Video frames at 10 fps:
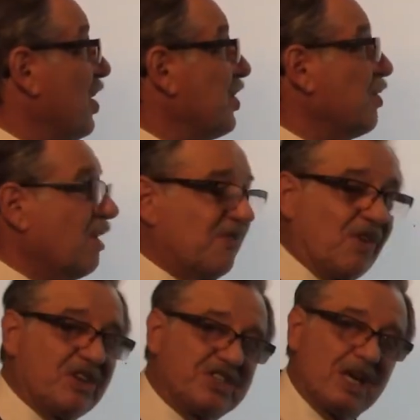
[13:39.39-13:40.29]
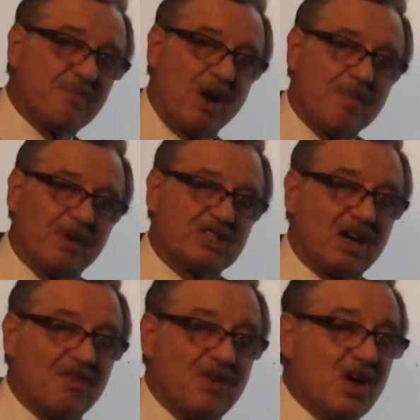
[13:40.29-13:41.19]
university departments
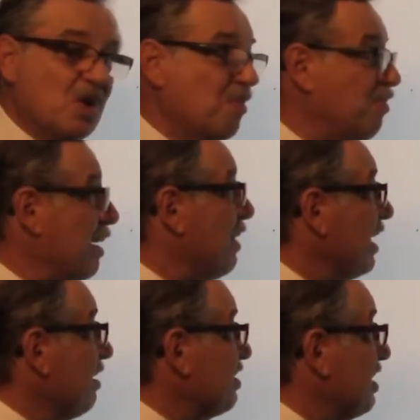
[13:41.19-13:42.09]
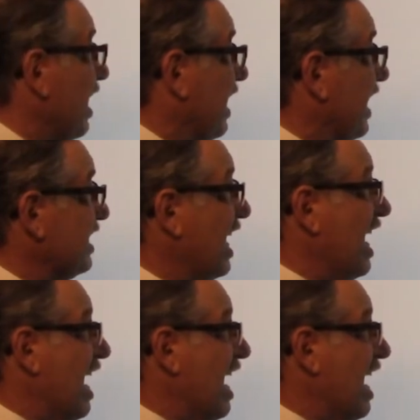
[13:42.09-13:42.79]
of biblical studies